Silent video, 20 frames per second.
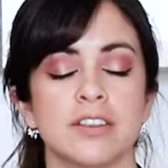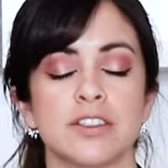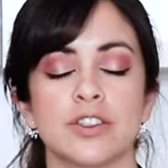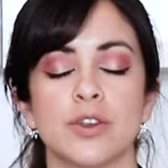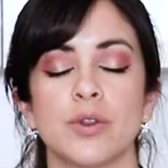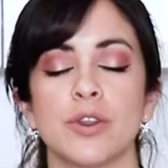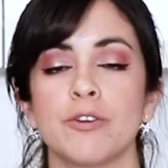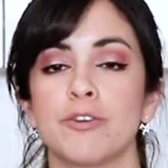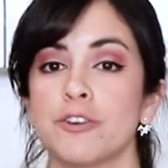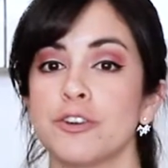
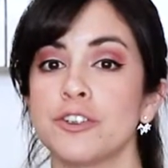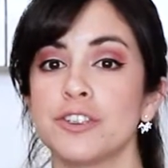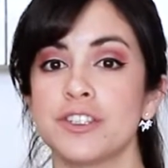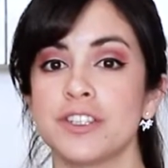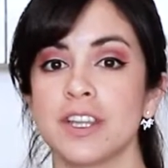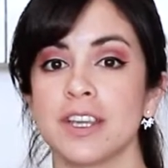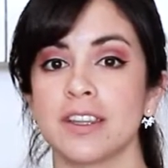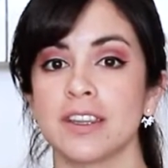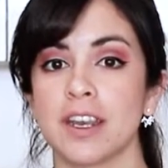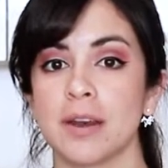So the first
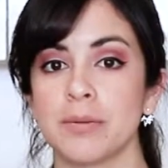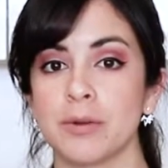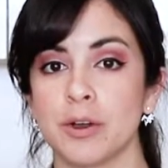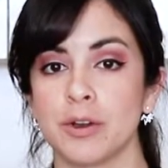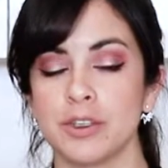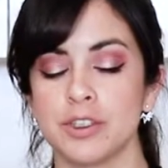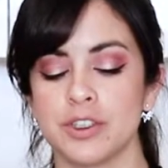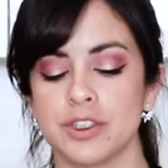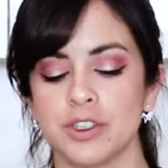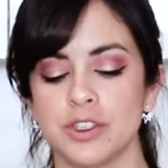thing that I'm
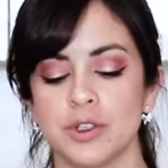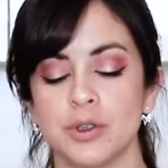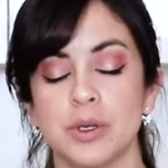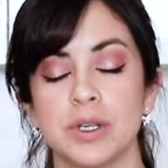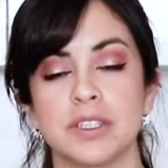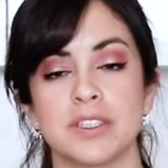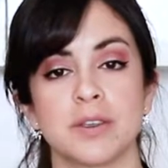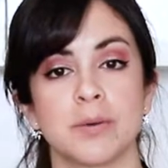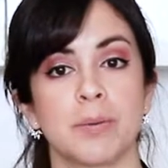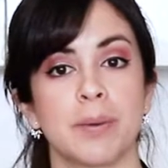going to do
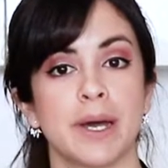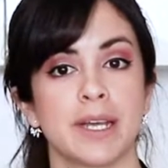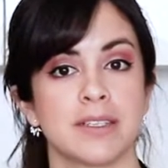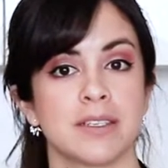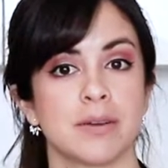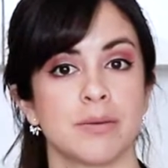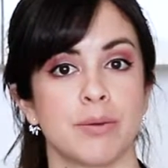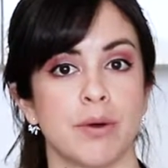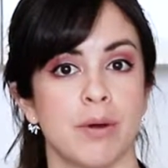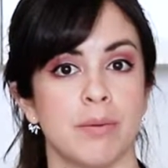is a
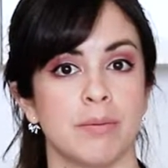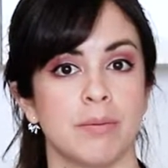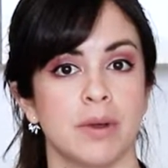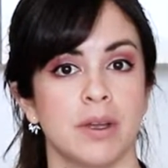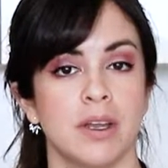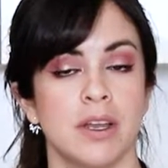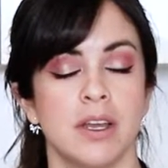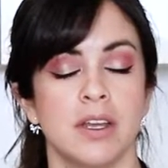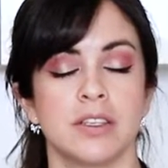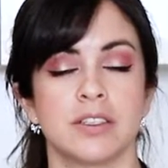pata bomb.
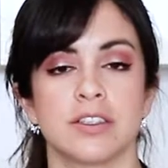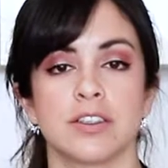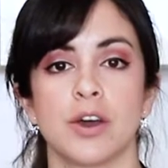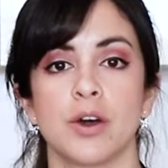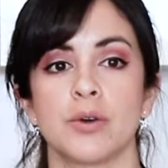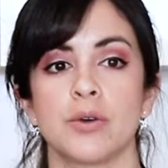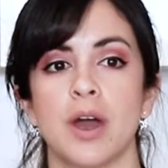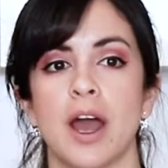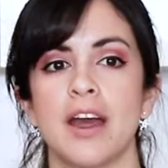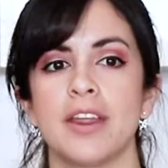
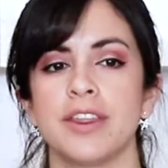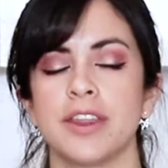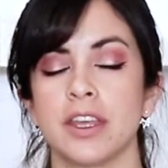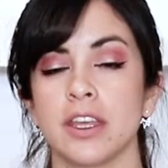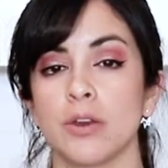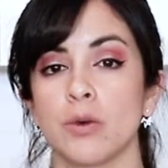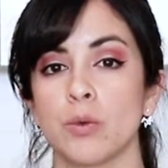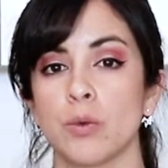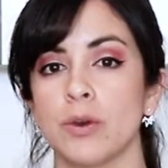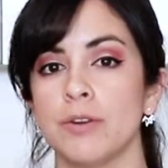So I
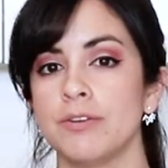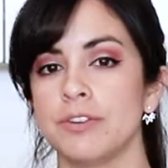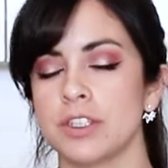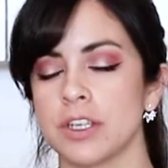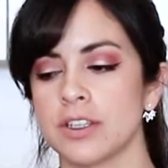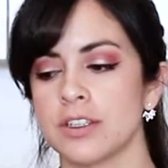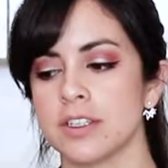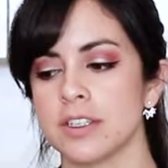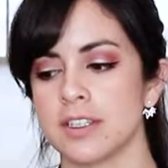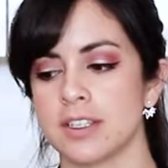think we've
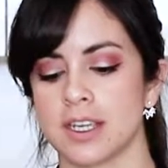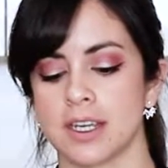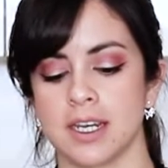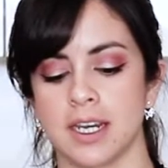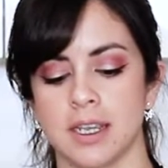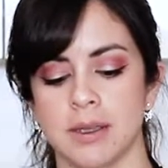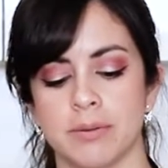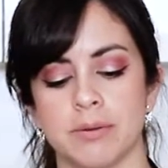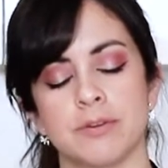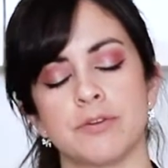done this
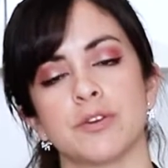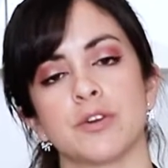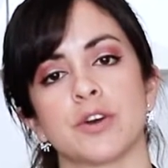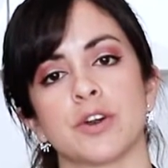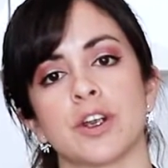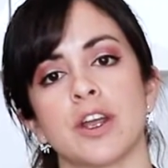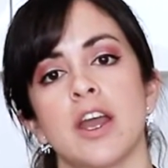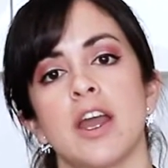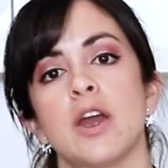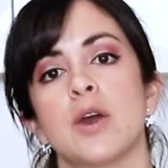technique
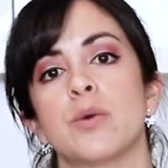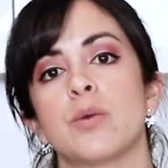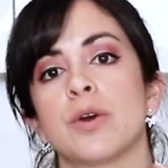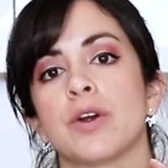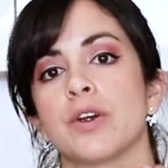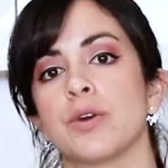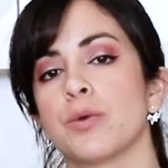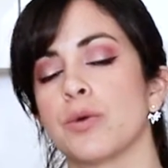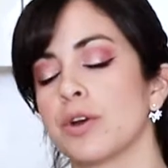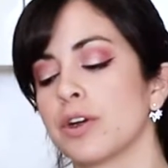before,
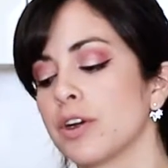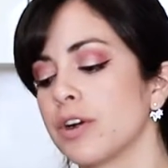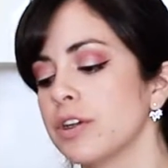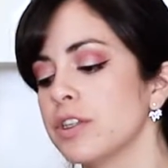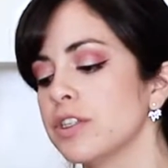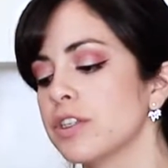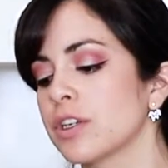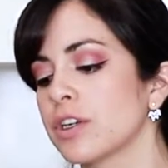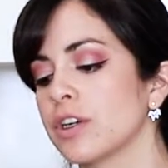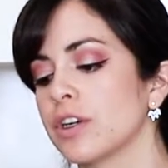where we're
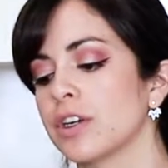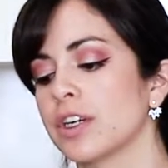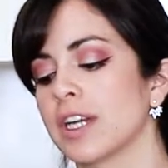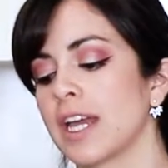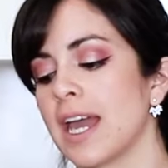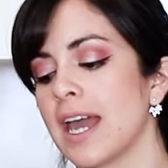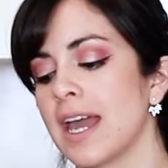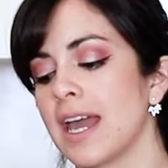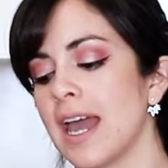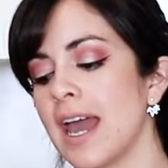going to cook
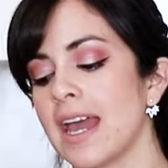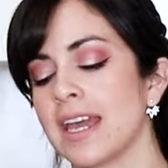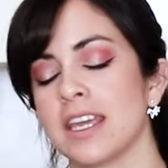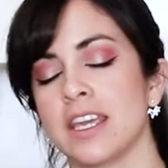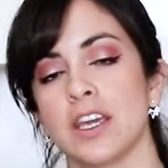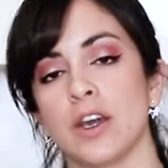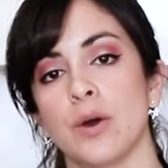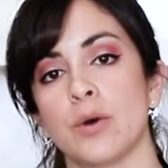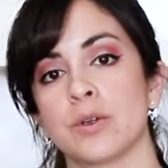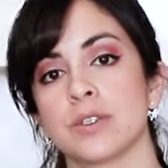
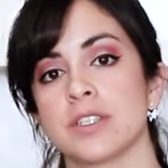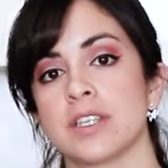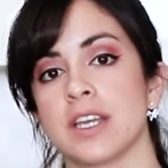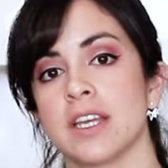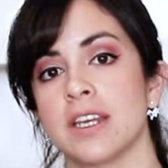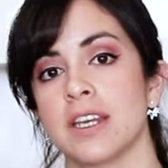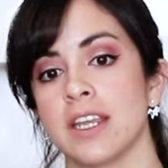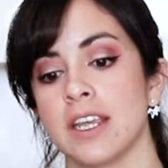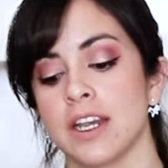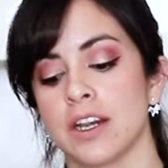egg yolks
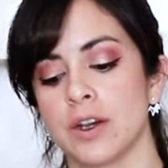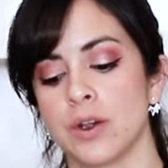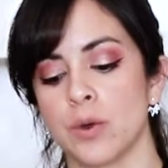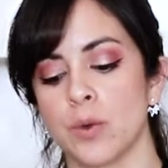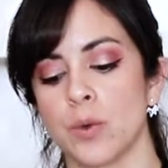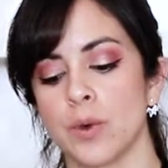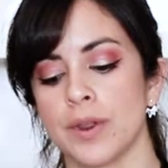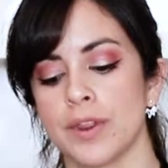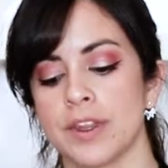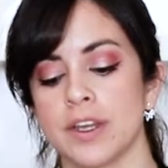in
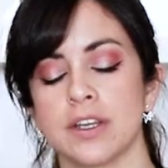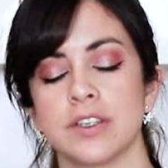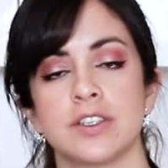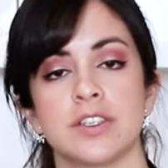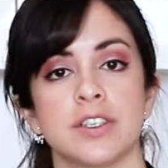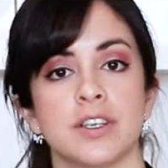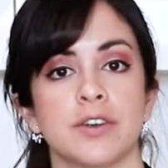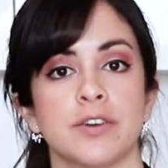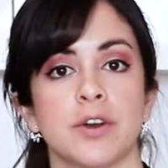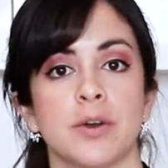here with a
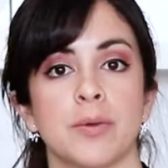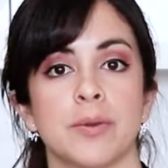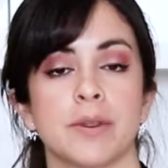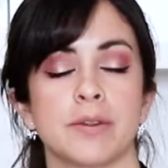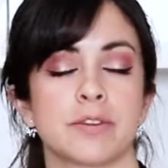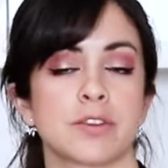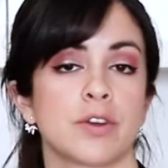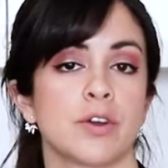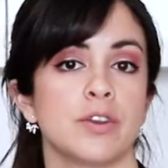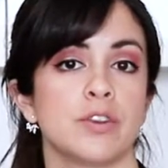syrup
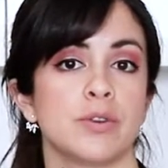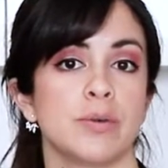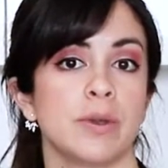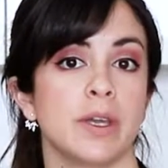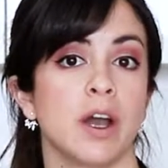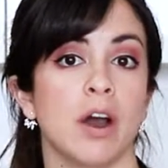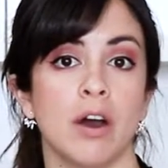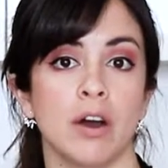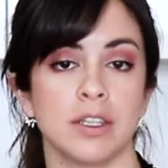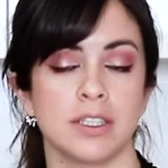that's going to
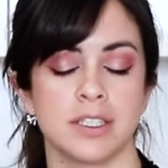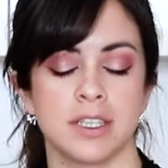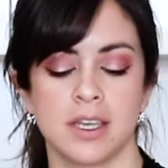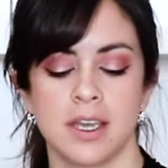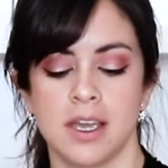be hot.